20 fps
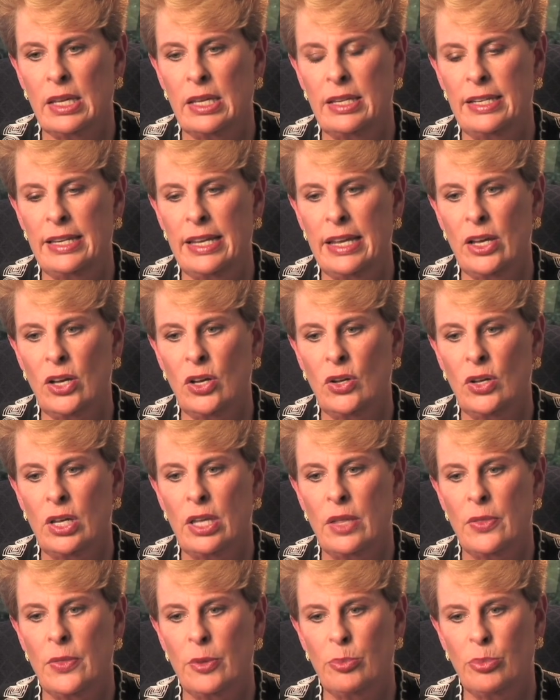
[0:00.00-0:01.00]
Now,
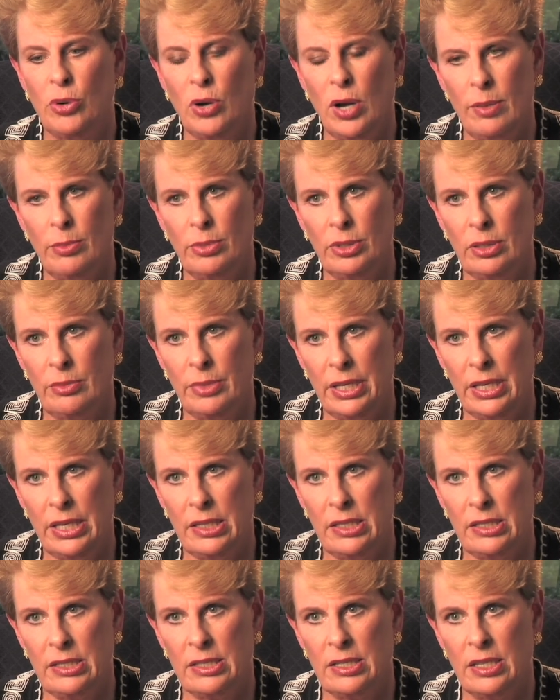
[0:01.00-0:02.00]
the problem
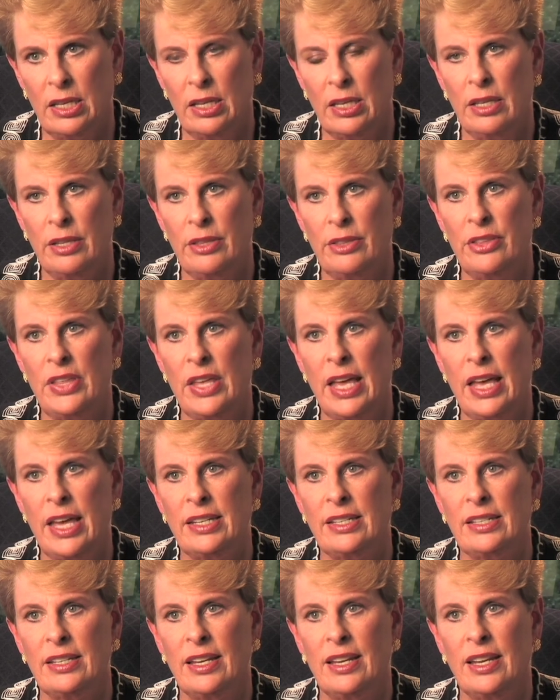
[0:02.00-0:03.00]
is
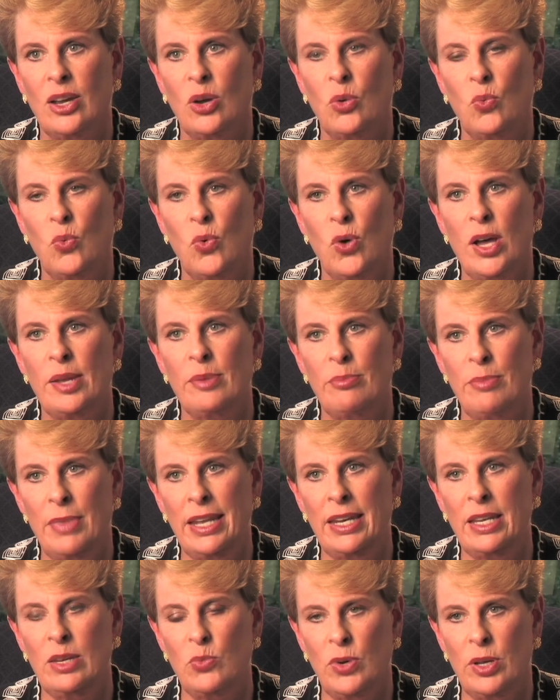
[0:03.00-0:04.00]
that what
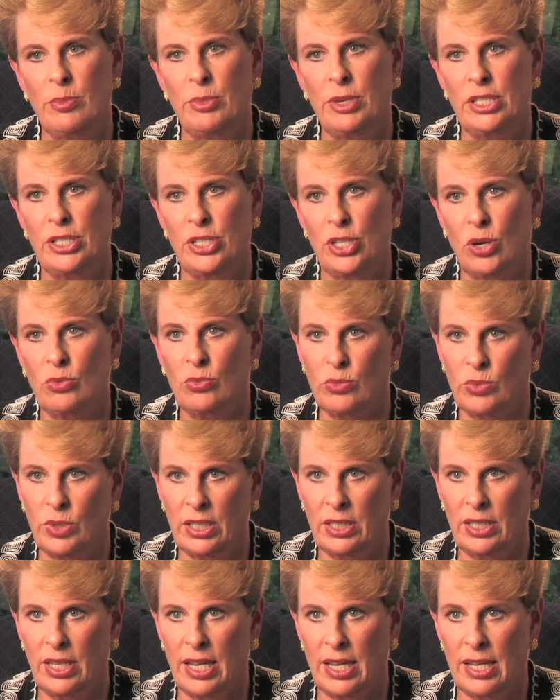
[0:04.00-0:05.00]
many women don't
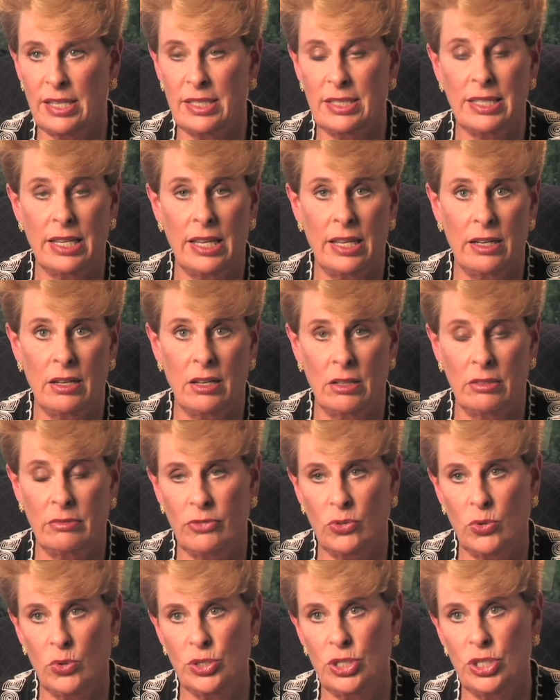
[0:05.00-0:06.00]
realize, and
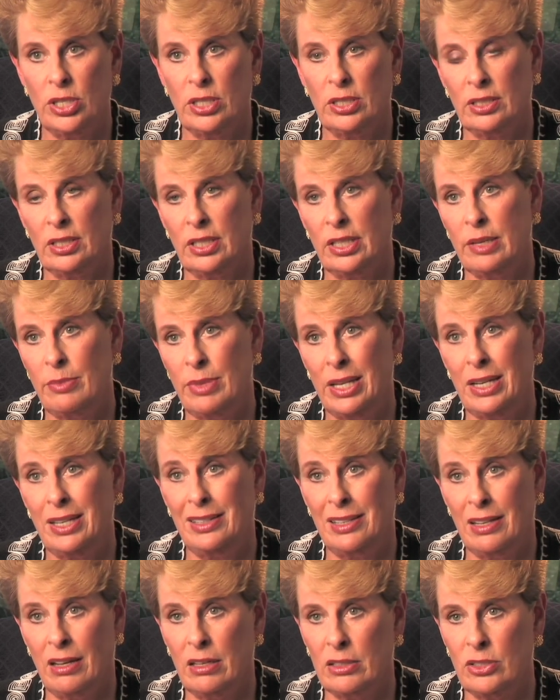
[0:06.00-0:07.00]
unfortunately many
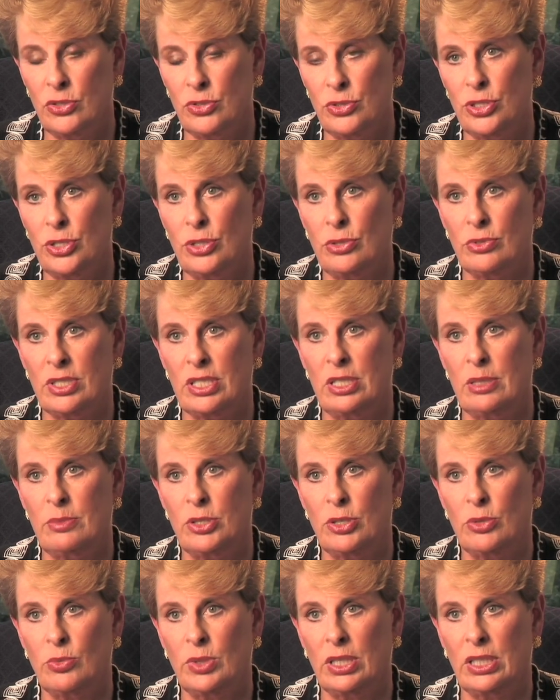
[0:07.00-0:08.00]
doctors don't seem
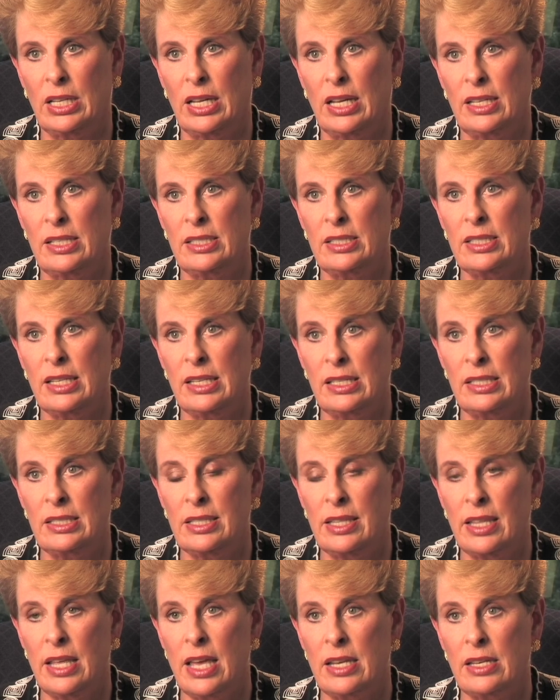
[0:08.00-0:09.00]
to realize, is
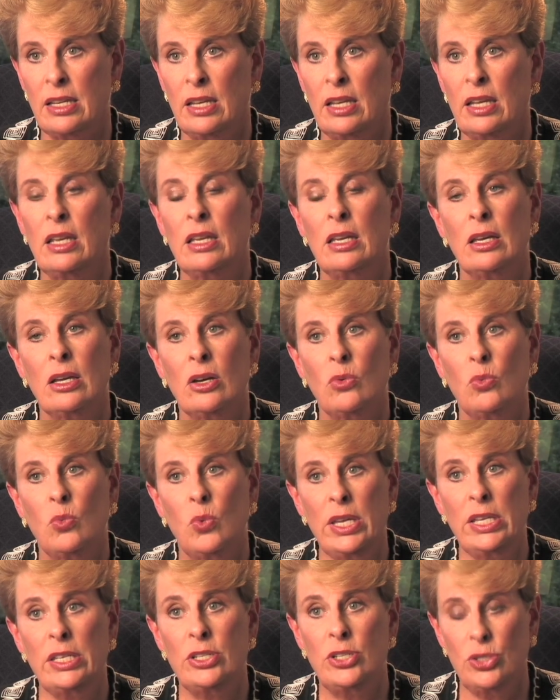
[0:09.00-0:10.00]
that
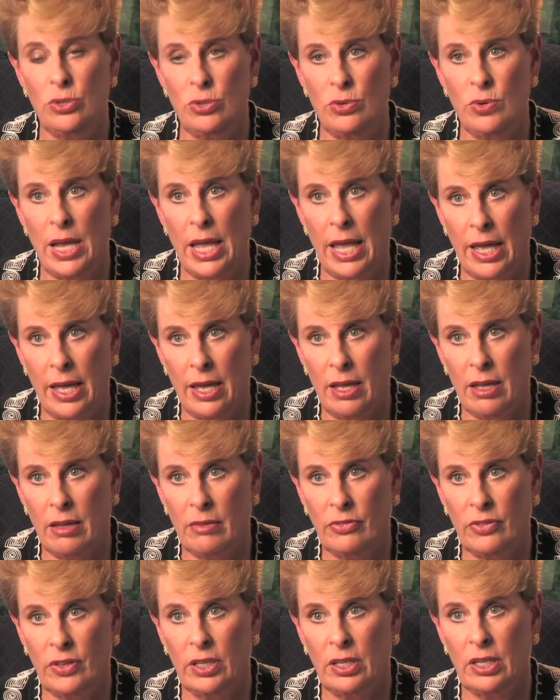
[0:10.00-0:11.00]
we do
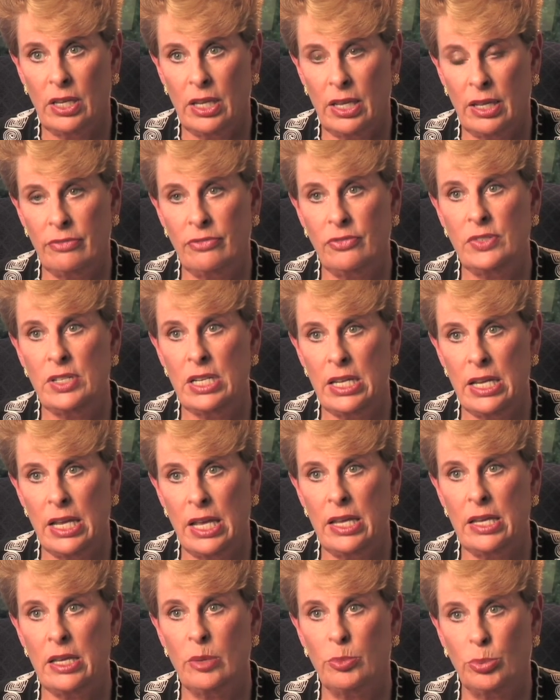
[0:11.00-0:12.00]
have
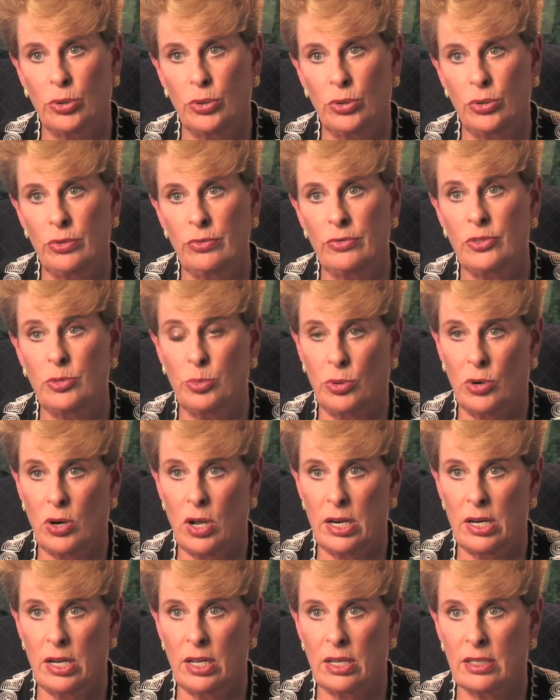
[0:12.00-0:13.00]
FDA approved
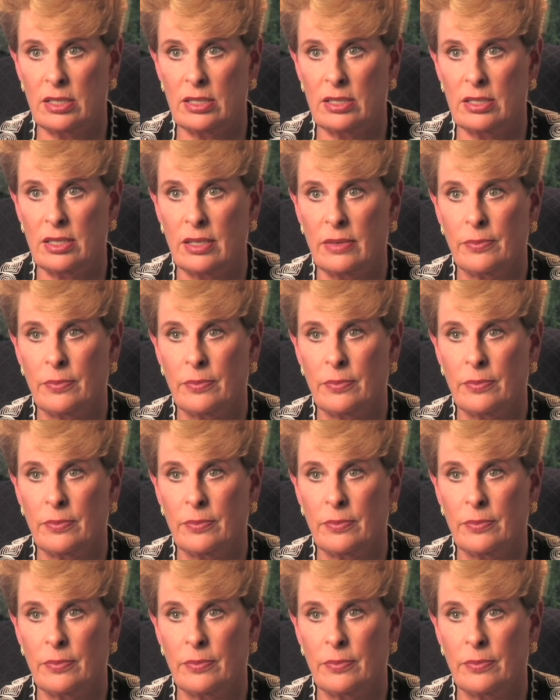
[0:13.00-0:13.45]
products